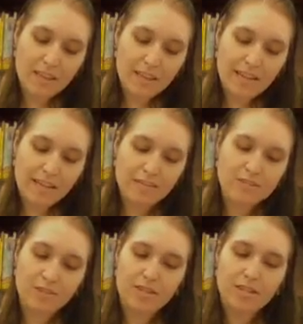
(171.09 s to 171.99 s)
that
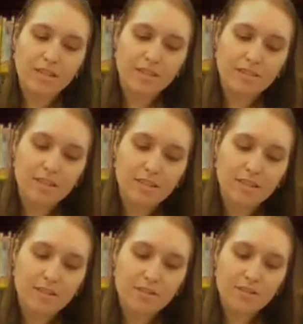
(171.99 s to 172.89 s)
dark color
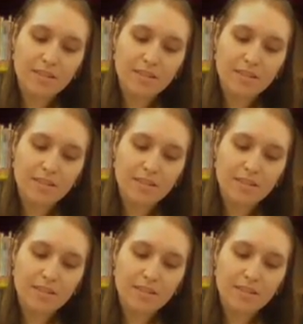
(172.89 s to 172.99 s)
until